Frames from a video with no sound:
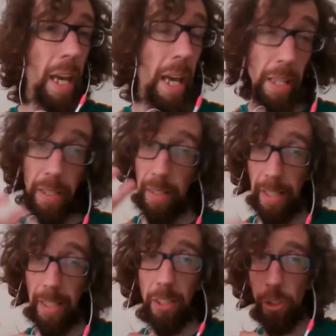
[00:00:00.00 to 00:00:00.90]
And that
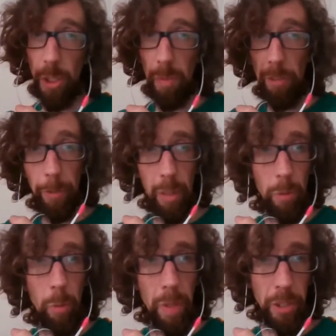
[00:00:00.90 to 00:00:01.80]
doesn't just mean for the
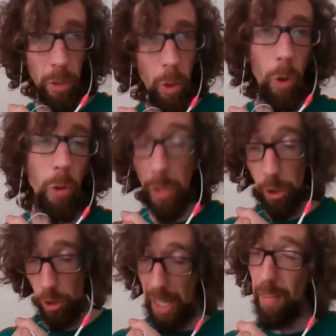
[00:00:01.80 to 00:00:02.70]
movement as a whole. We
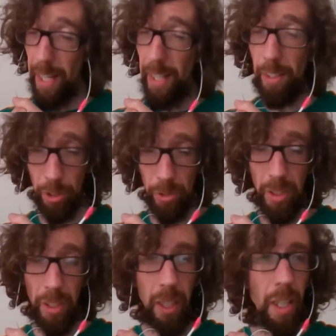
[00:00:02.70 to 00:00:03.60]
should have that,
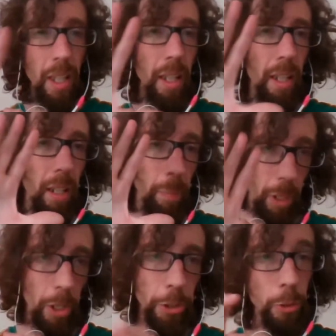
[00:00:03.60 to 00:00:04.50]
sure. But
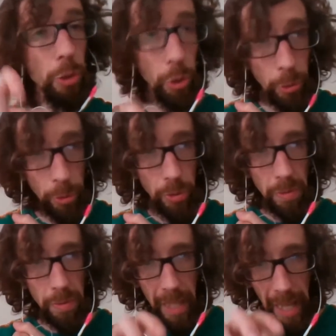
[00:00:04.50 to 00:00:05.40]
also you,
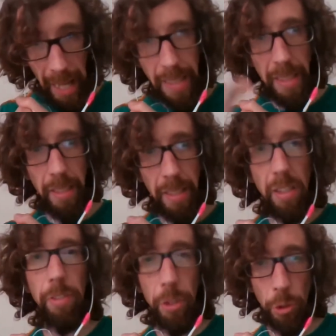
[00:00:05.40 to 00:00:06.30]
as an
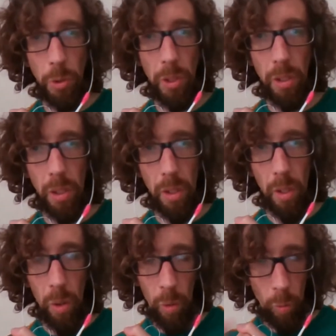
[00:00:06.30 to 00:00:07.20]
individual,
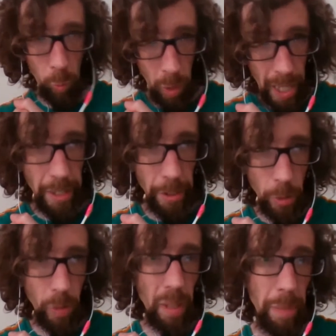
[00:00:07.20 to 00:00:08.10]
why are
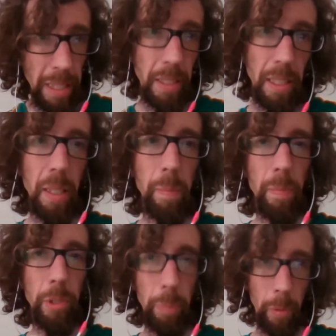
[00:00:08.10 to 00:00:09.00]
you a basic income
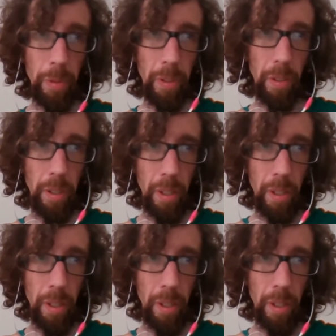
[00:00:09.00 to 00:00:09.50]
supporter?